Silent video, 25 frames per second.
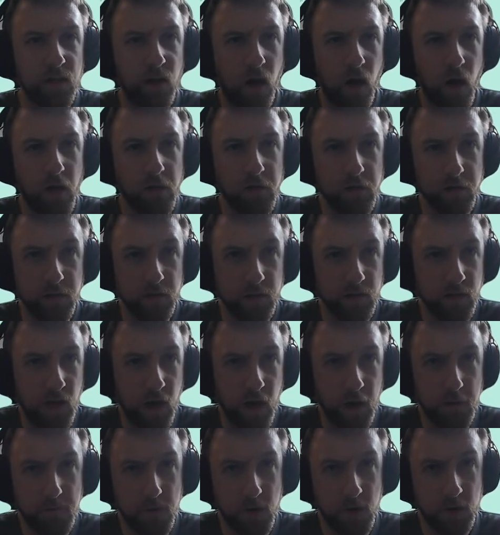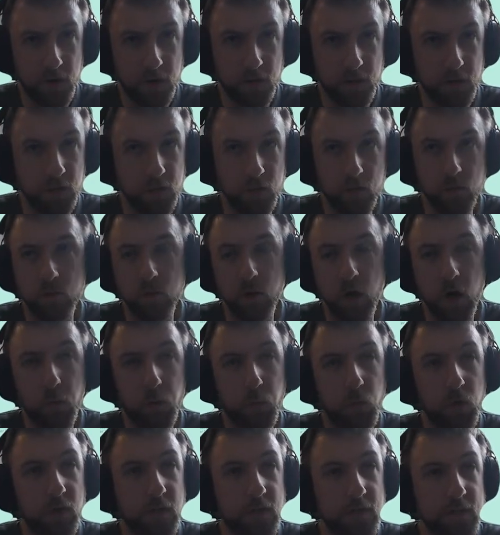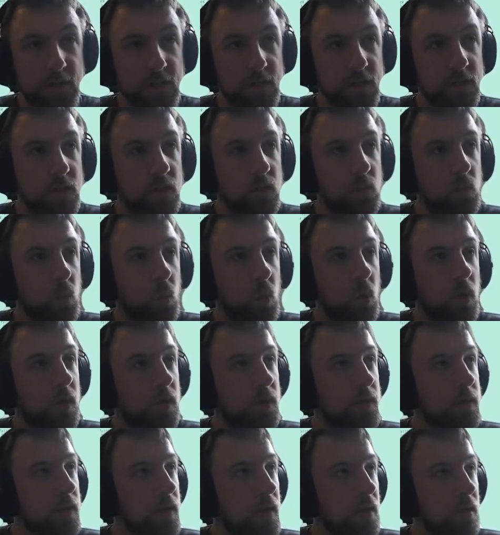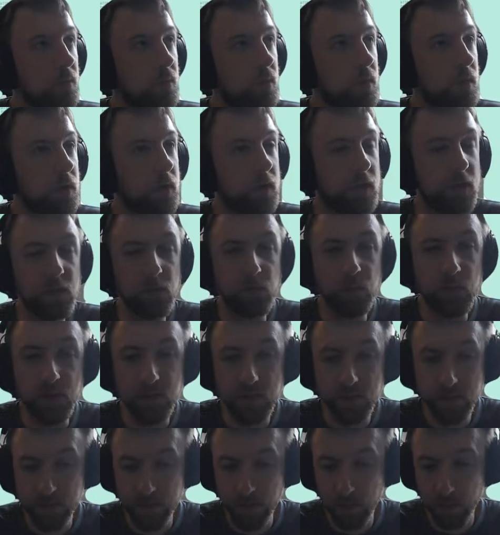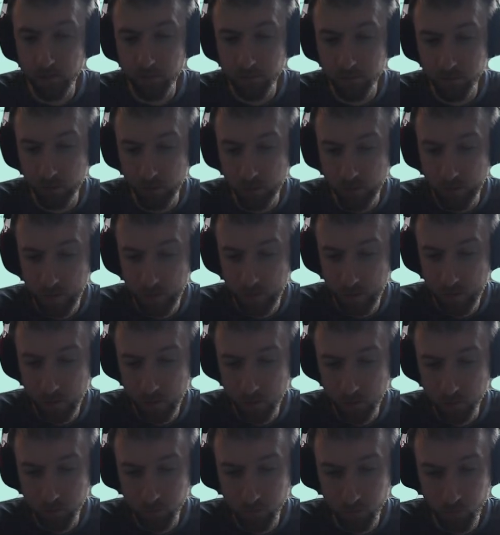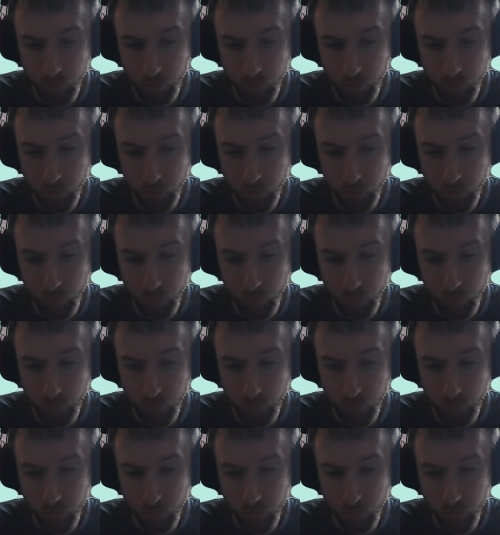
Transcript: other than I'm on a new operating system, what bookkeeping stuff do we have?